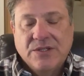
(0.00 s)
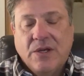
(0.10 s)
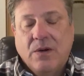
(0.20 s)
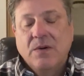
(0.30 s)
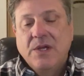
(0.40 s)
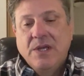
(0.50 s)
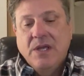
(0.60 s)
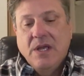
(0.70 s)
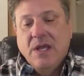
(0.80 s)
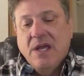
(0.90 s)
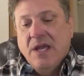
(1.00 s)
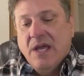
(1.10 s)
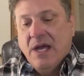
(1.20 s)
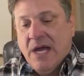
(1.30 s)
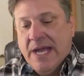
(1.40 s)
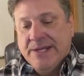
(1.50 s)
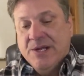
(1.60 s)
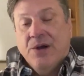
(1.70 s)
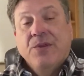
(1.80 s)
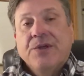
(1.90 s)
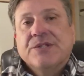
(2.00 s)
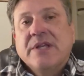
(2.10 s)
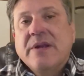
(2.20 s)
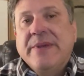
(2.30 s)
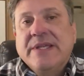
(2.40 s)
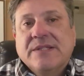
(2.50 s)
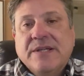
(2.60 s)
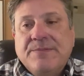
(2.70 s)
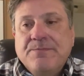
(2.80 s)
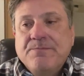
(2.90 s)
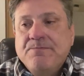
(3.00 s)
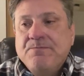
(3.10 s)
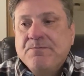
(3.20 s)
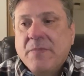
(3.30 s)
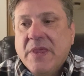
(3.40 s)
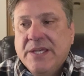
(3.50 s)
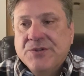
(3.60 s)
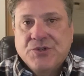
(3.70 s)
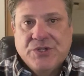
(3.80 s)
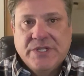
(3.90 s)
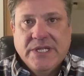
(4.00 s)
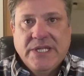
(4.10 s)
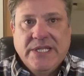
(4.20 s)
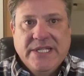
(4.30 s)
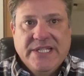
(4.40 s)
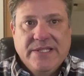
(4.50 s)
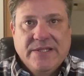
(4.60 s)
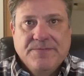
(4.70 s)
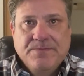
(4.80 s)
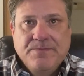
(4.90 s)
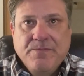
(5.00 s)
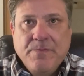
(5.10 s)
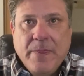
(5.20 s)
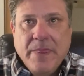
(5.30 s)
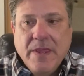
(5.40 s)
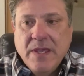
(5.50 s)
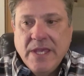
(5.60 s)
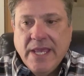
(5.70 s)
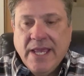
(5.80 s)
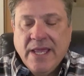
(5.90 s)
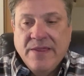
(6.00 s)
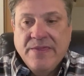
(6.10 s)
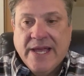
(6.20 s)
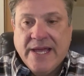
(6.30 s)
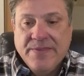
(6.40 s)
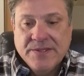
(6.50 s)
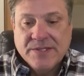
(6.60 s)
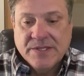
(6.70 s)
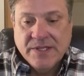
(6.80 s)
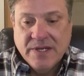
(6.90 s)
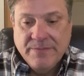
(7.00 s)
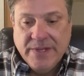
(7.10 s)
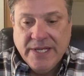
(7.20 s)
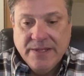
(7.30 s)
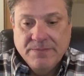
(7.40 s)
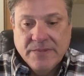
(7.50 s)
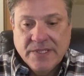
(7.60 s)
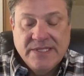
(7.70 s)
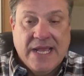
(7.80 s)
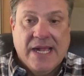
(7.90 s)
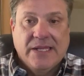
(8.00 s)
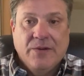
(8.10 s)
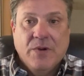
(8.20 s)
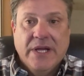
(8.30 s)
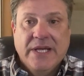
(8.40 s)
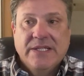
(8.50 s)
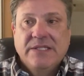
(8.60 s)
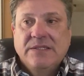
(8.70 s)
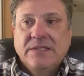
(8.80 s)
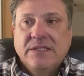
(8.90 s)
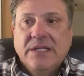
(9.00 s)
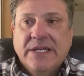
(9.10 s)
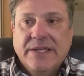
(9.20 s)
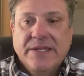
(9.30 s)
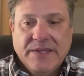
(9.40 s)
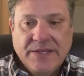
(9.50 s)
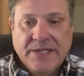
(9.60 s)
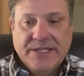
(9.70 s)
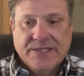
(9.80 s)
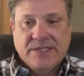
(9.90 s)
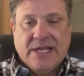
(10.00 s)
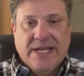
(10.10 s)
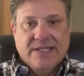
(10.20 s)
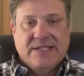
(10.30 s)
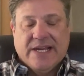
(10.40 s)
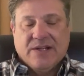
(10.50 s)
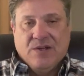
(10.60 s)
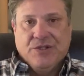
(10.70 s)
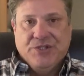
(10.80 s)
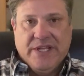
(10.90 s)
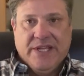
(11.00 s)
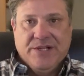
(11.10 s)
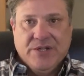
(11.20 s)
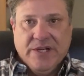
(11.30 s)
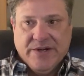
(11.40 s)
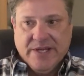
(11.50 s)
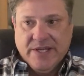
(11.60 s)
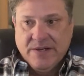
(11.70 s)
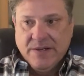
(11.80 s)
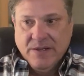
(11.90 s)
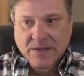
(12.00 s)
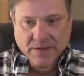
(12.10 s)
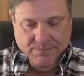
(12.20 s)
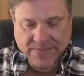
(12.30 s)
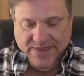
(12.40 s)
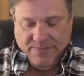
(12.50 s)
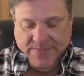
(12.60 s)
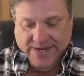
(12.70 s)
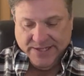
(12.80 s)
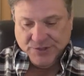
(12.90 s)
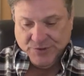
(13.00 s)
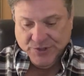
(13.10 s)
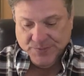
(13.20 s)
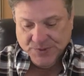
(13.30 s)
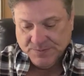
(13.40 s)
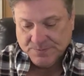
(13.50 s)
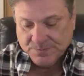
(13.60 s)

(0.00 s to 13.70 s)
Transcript: So I know there's going to be some interested kids, and that this is going to be exactly what uh, the science, technology, engineering, and mathematics groups